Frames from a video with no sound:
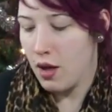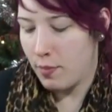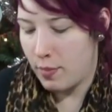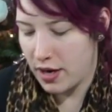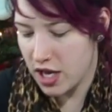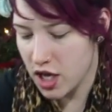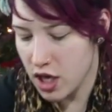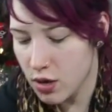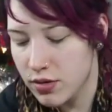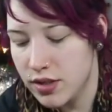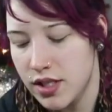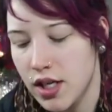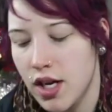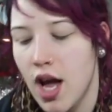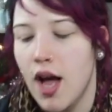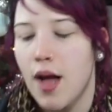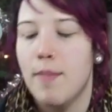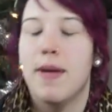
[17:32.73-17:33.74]
but it used
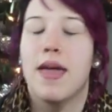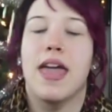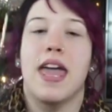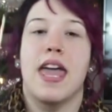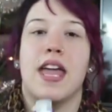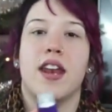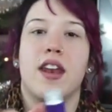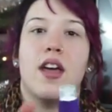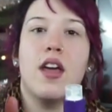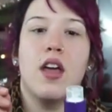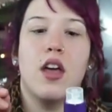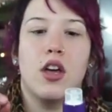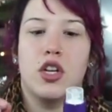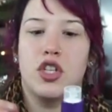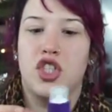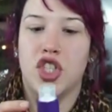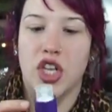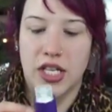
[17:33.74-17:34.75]
to come in
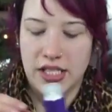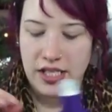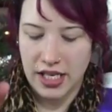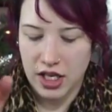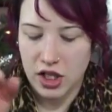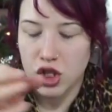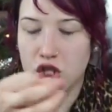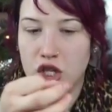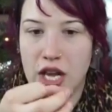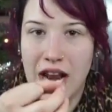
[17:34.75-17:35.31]
just like a,